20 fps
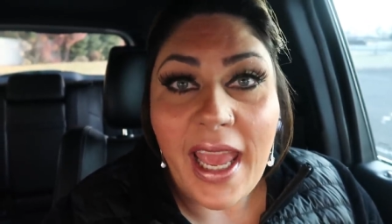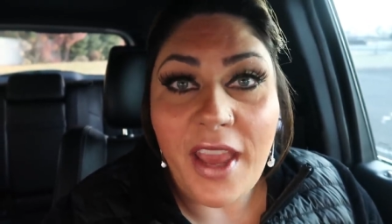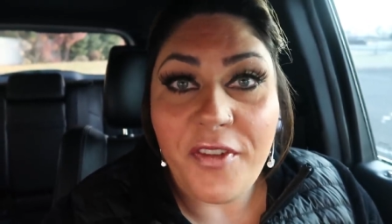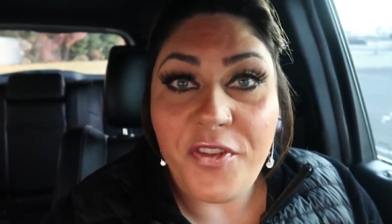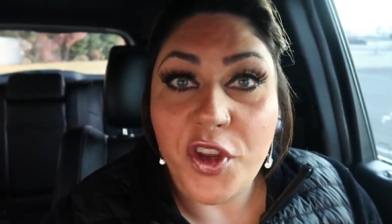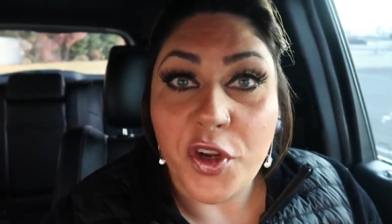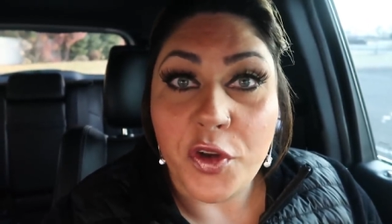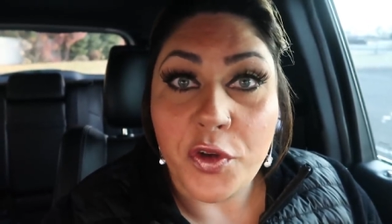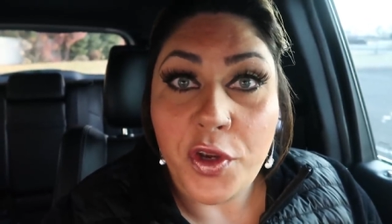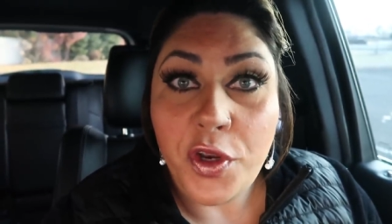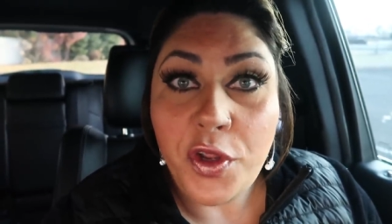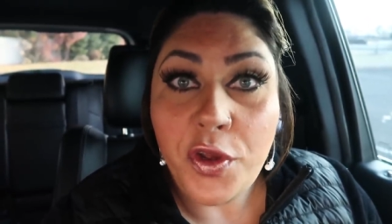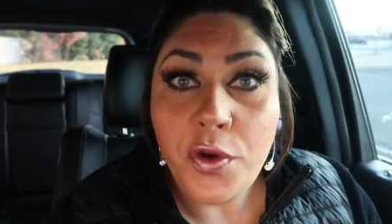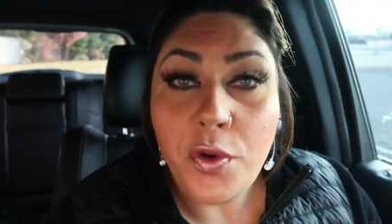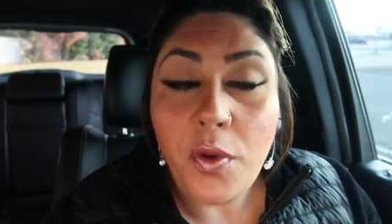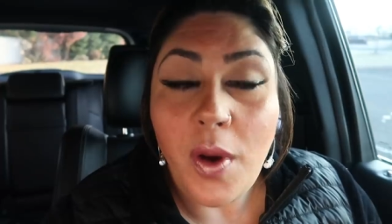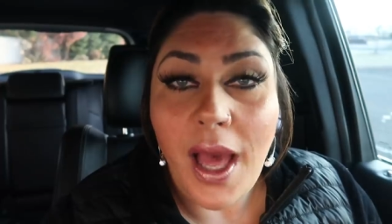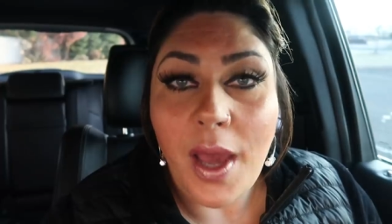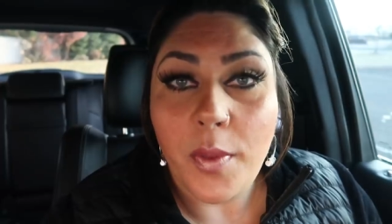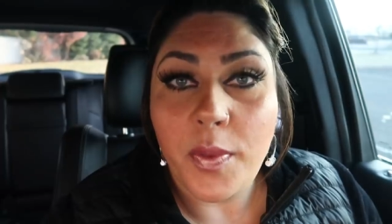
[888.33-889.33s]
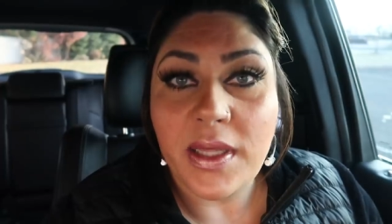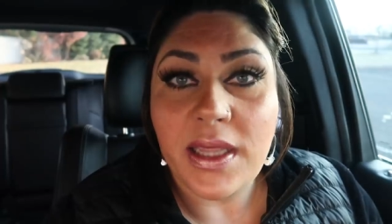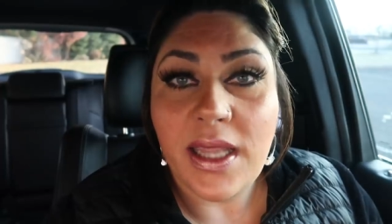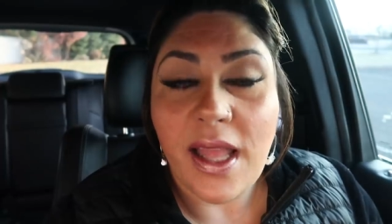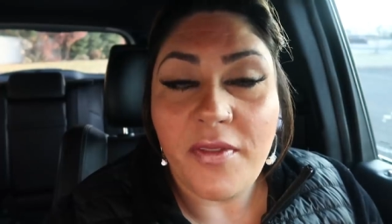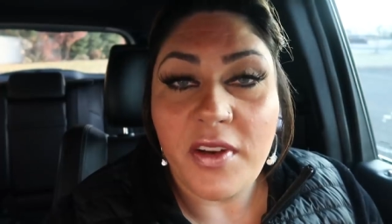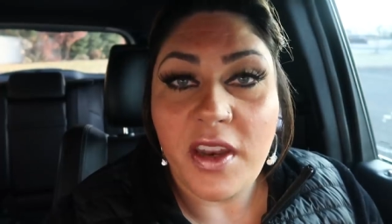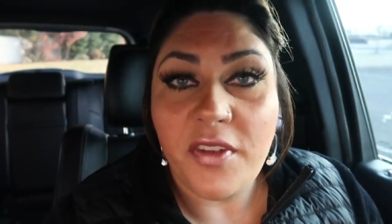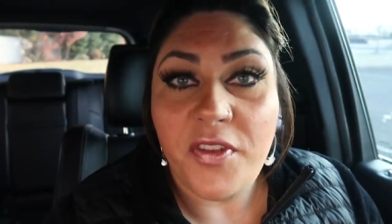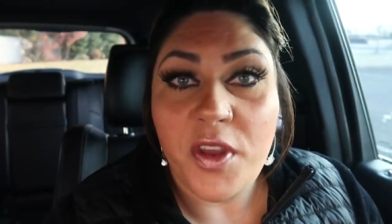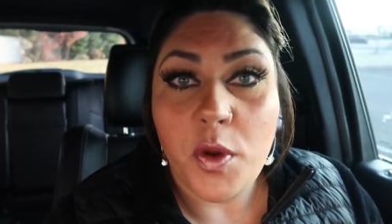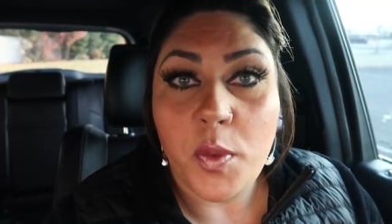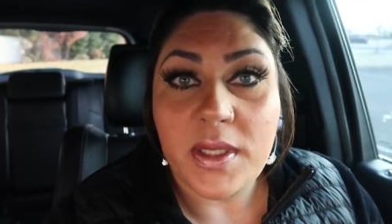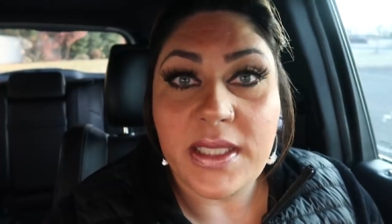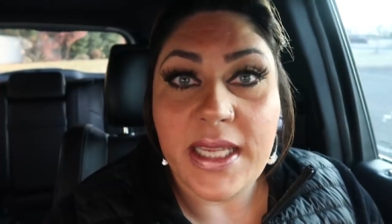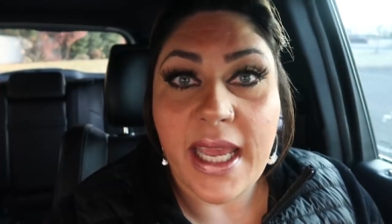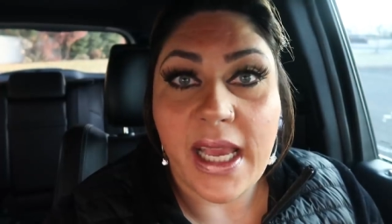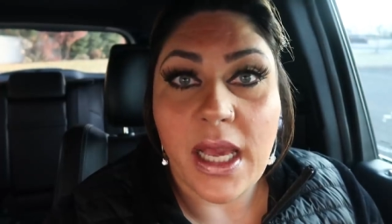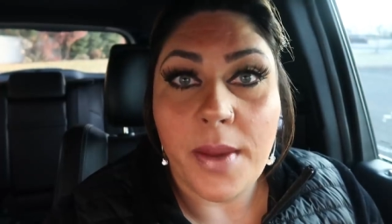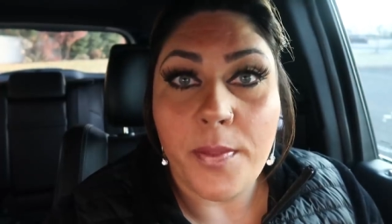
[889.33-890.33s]
If you're new, I would love it if you
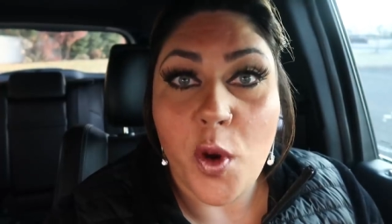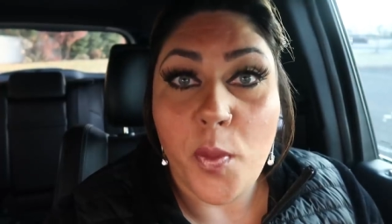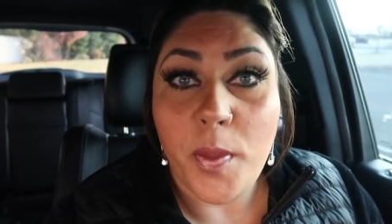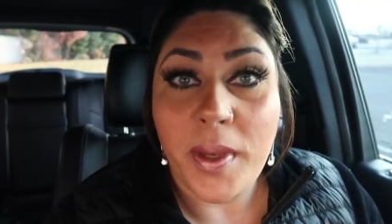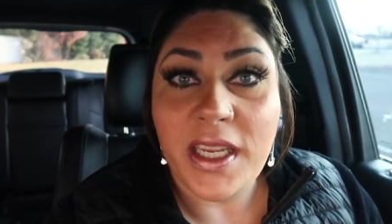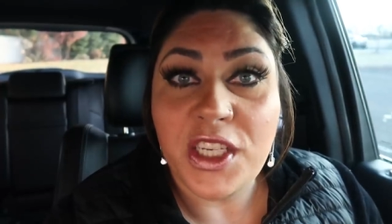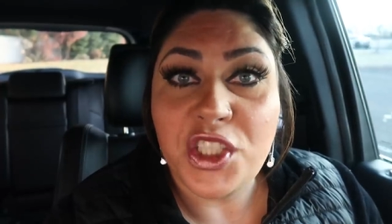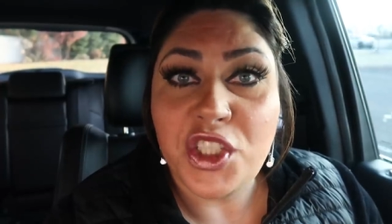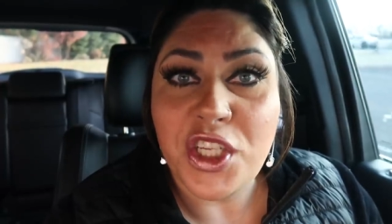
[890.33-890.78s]
would take a moment